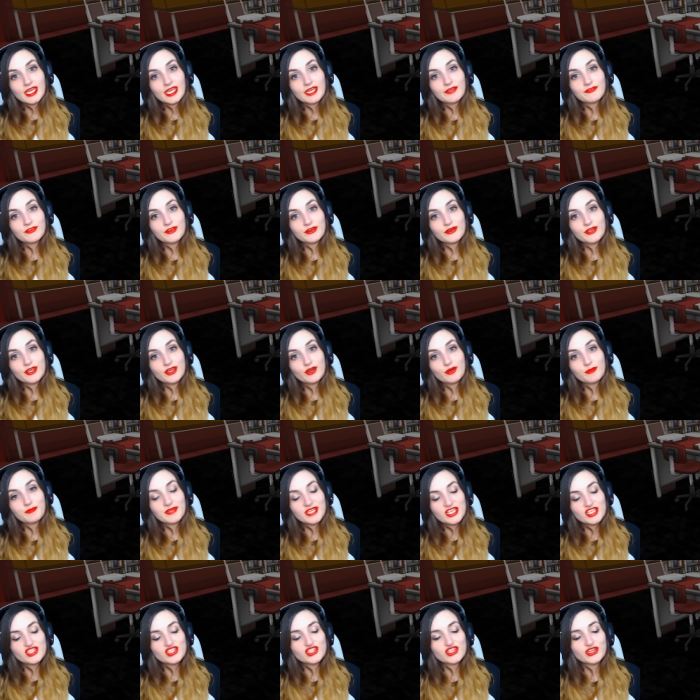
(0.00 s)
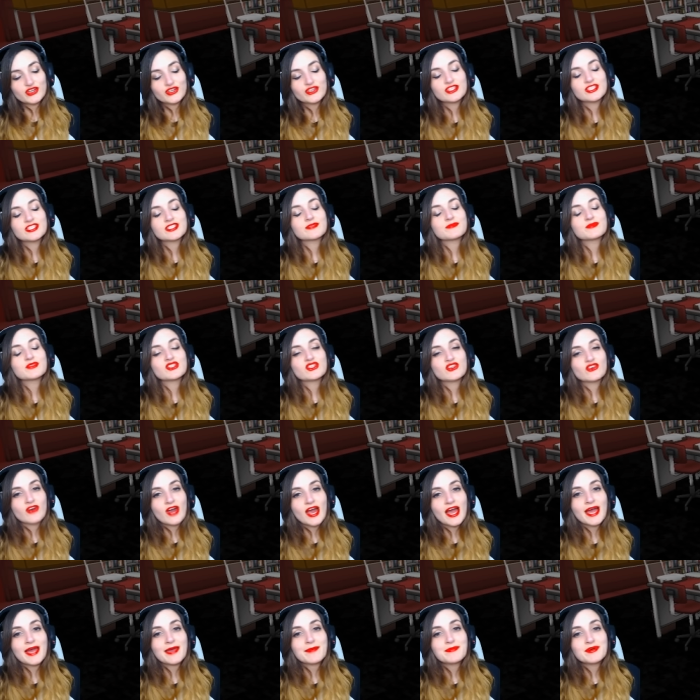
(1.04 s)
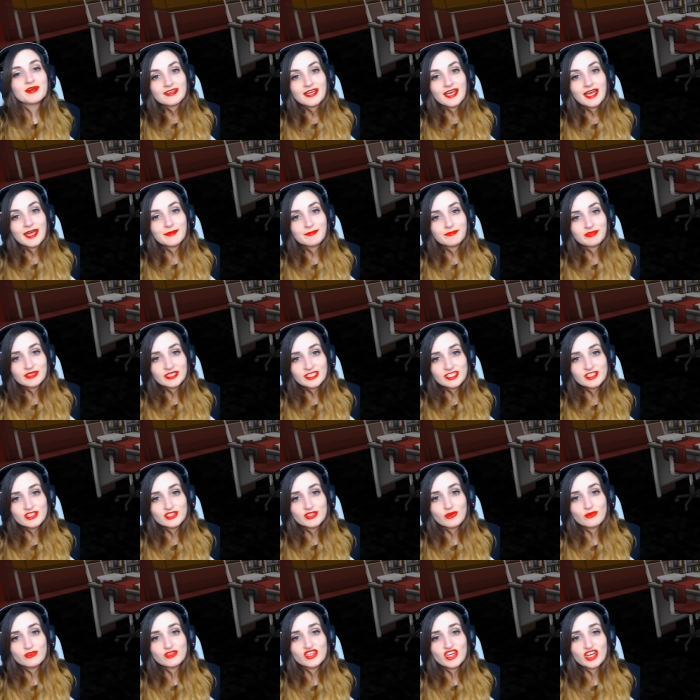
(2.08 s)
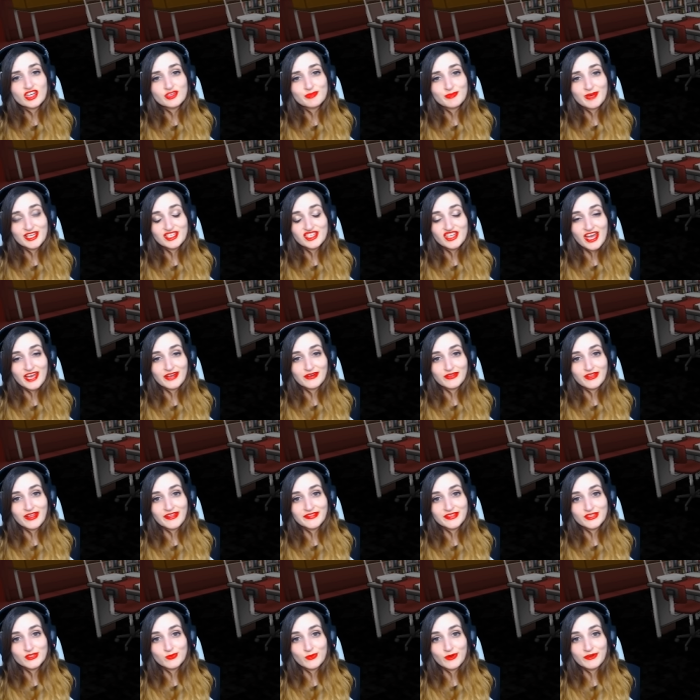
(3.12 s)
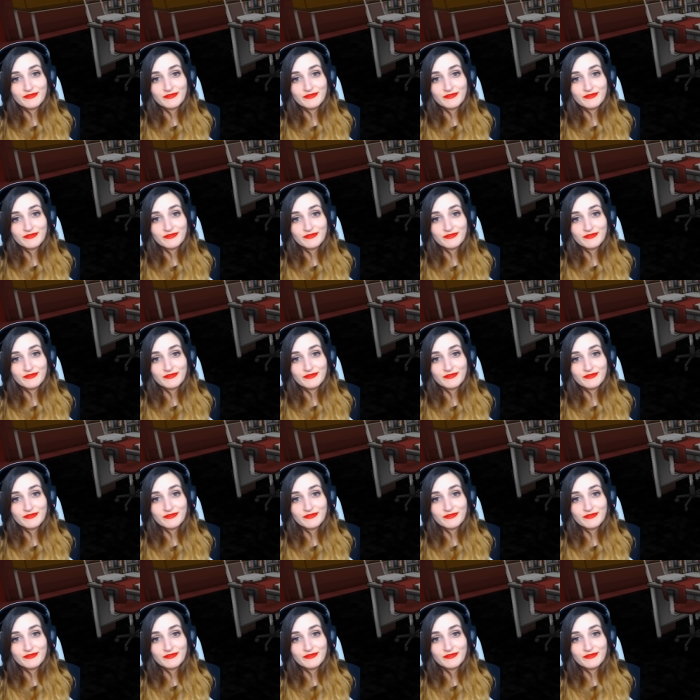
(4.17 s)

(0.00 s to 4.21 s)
If you're new, be sure to subscribe, and please don't judge my channel on this one